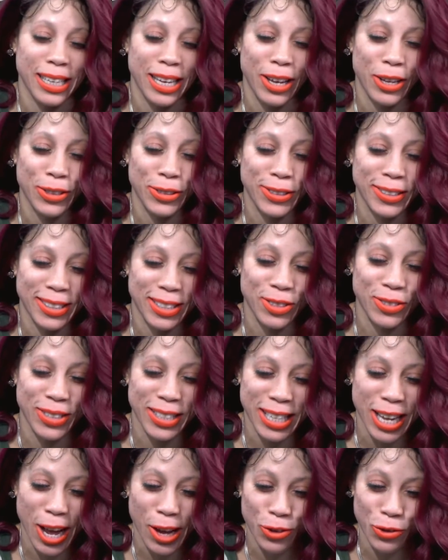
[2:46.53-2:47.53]
out to
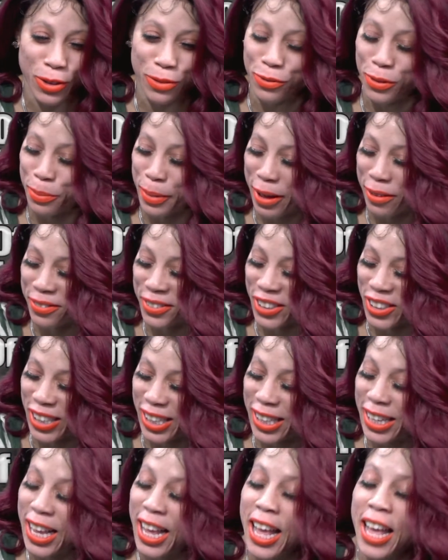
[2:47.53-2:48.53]
DeAndre from Mount
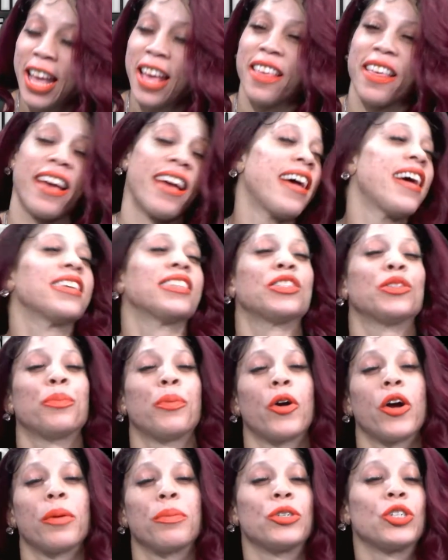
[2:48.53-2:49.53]
Vernon. That has the
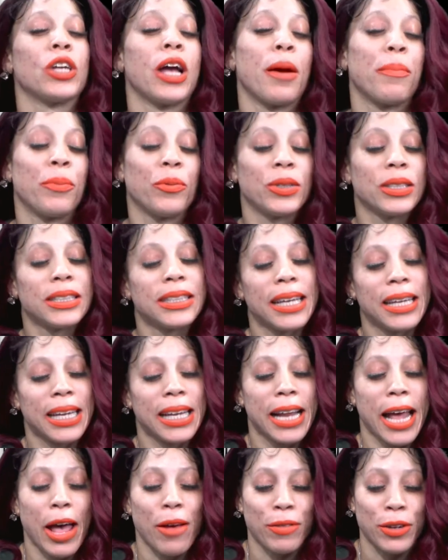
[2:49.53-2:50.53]
barbershop on
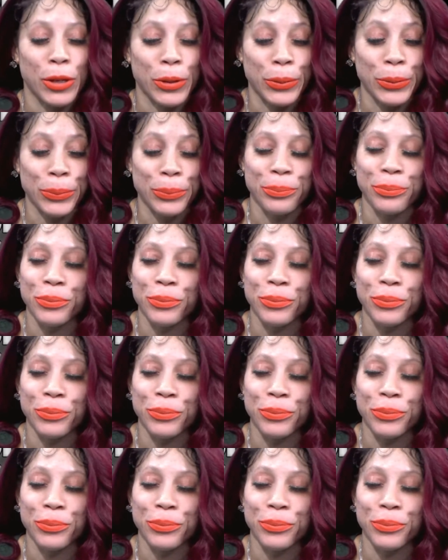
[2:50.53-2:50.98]
2nd Avenue.